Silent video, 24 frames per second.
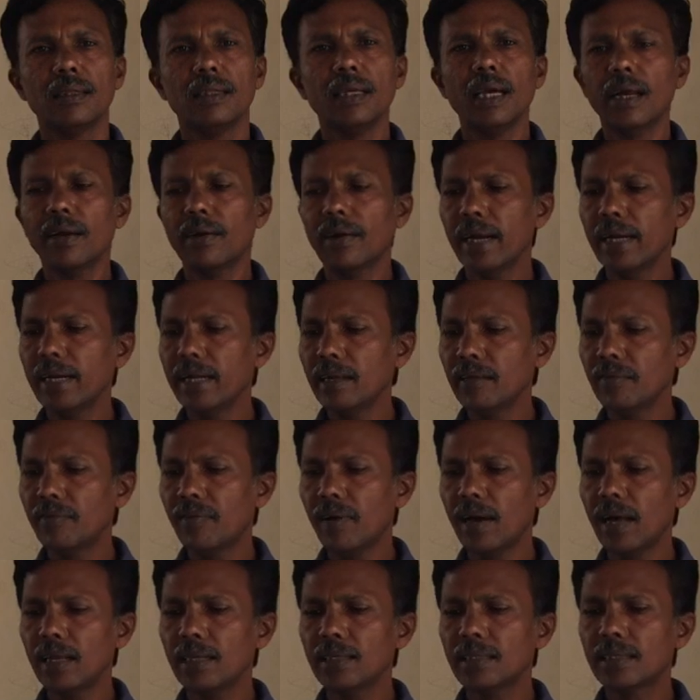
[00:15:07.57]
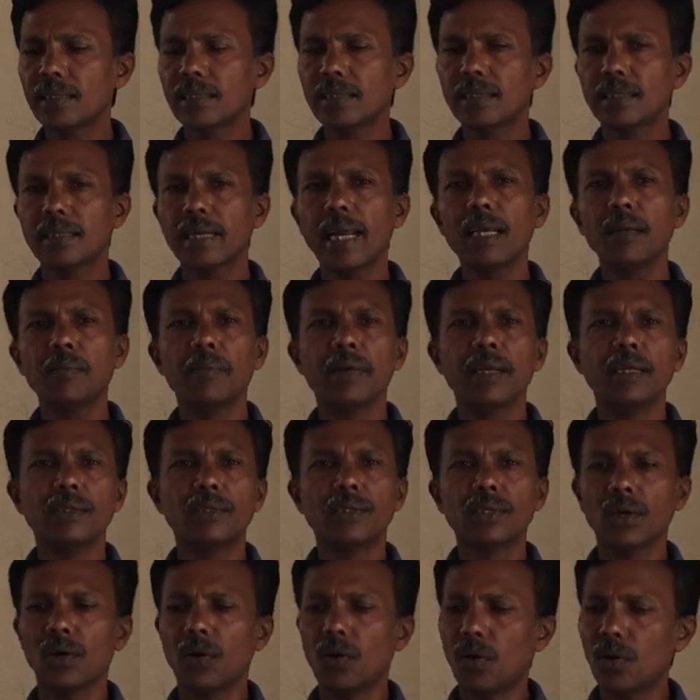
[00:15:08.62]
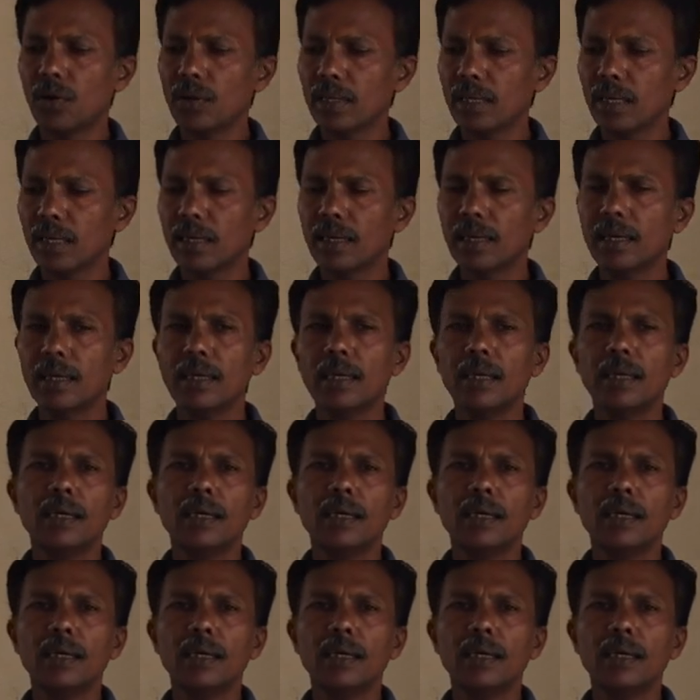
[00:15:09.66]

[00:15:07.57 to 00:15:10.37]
They are writing false statements on the